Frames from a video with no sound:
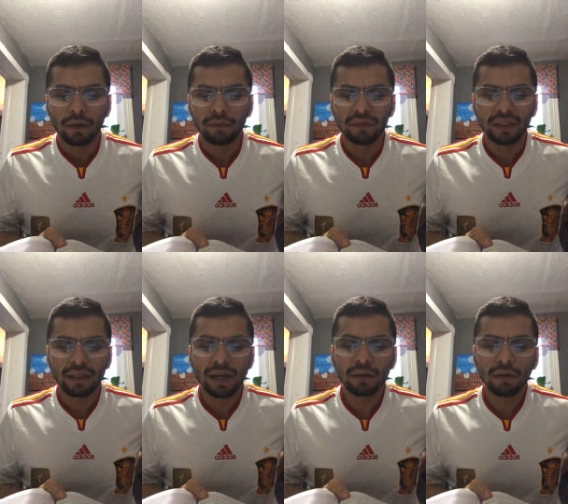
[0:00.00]
They
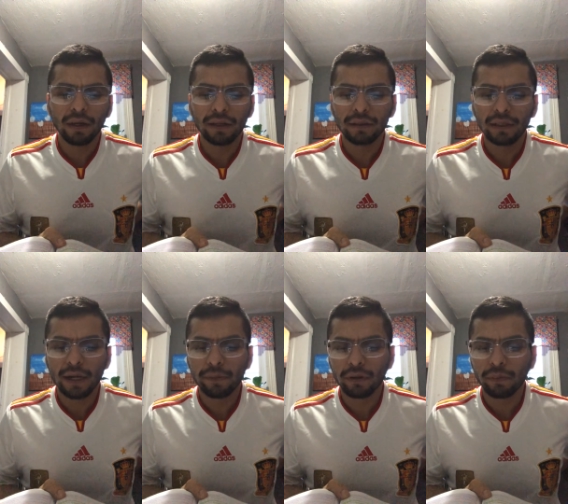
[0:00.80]
calculated the
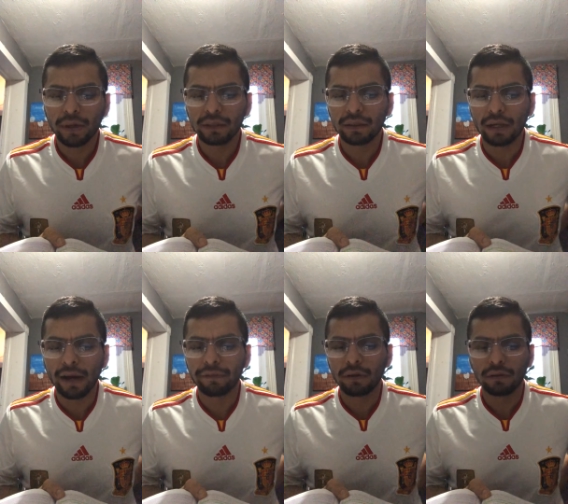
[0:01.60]
number of positive
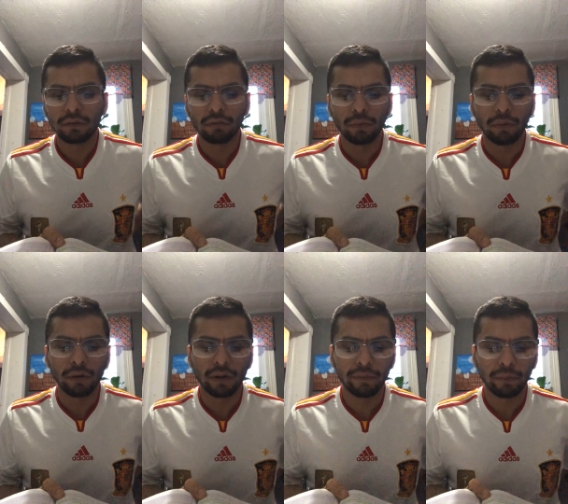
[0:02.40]
outcomes
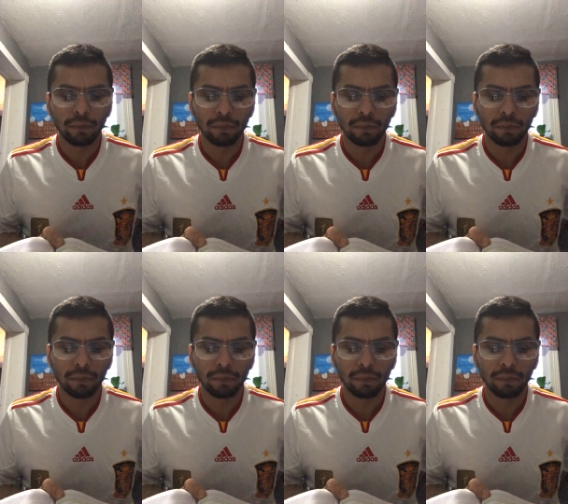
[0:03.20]
reported